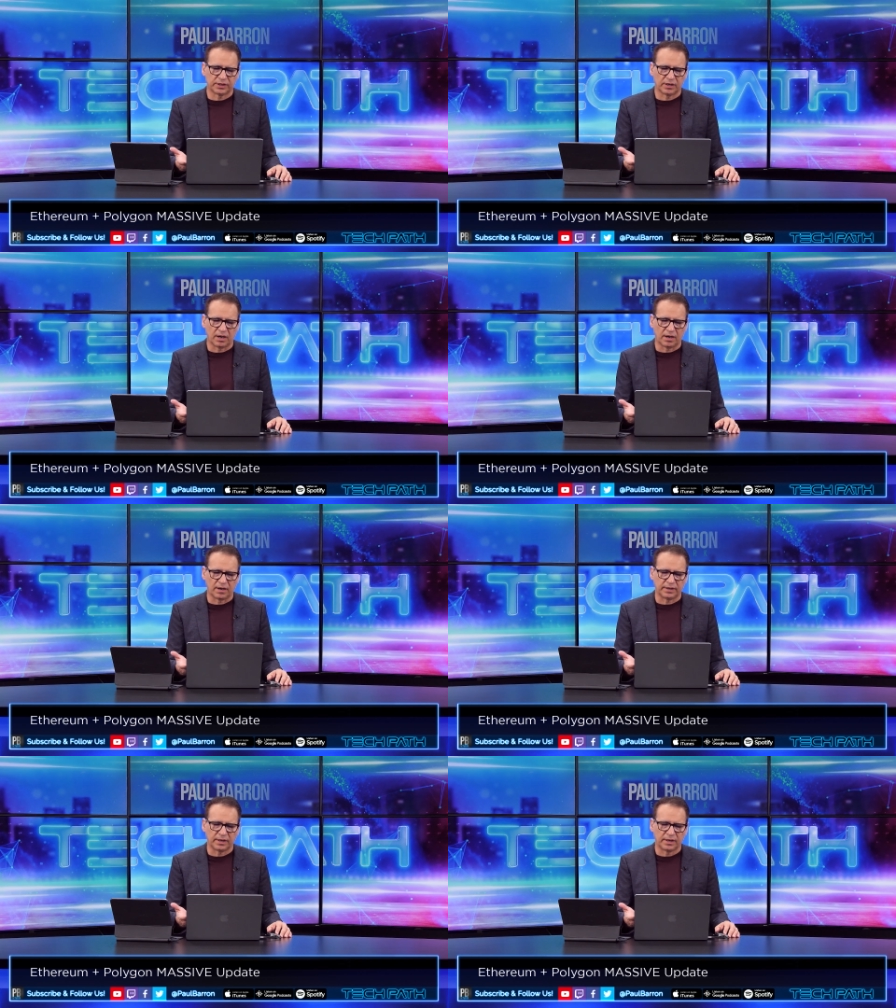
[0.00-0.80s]

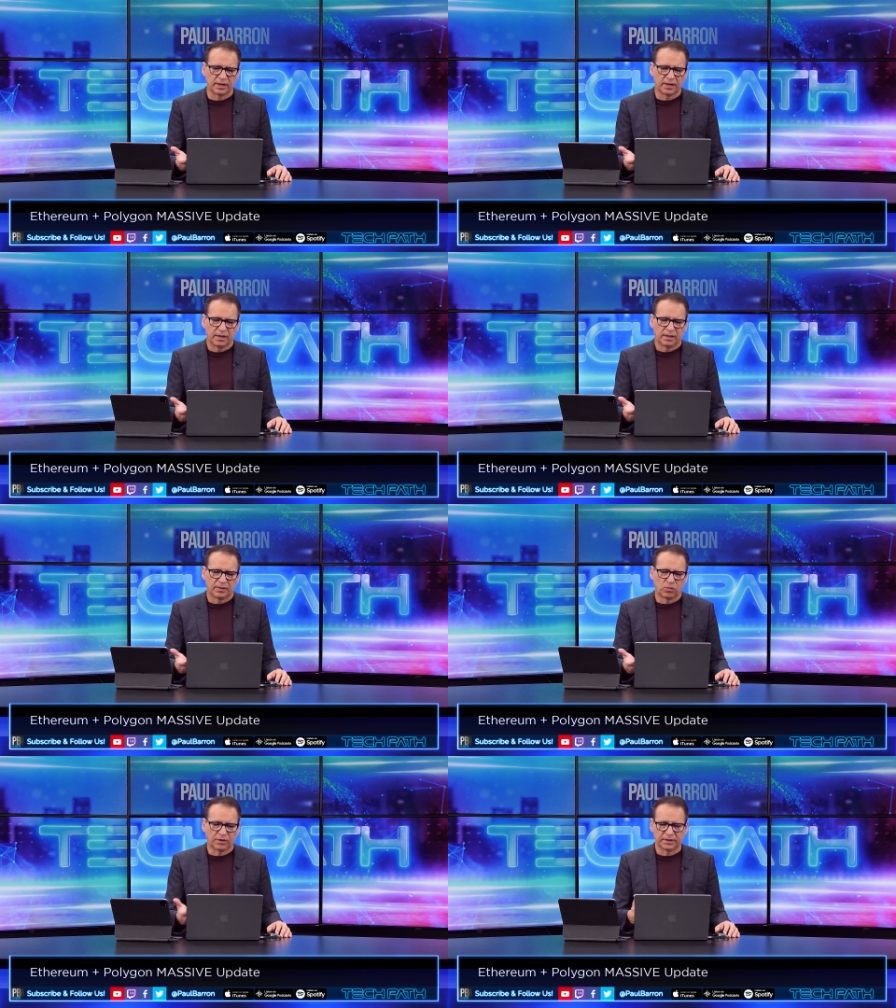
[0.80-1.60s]
on
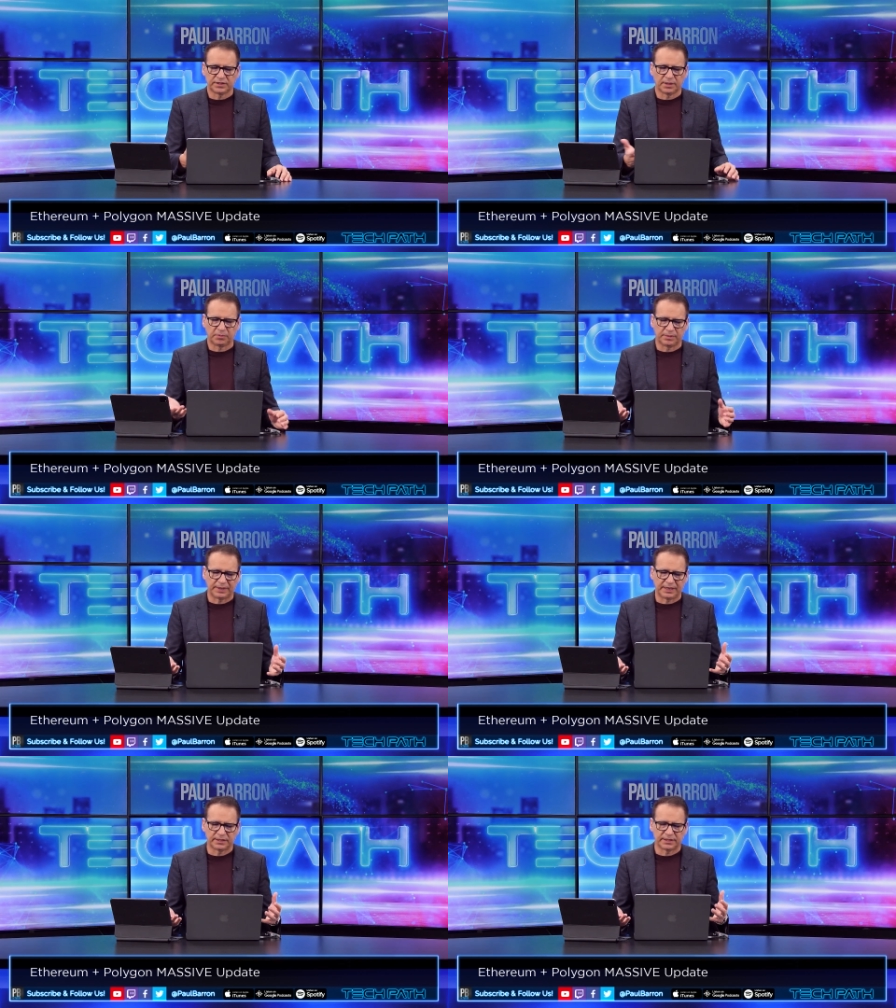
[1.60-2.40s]
what this simply
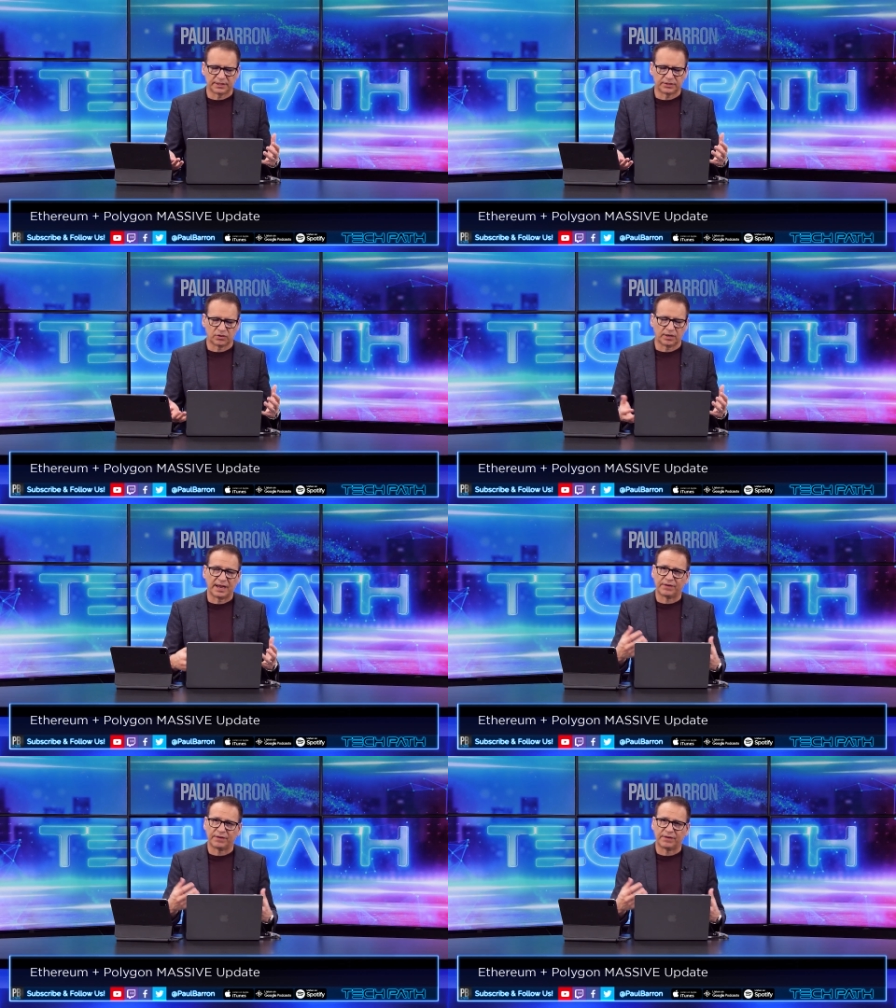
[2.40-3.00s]
means is you're going to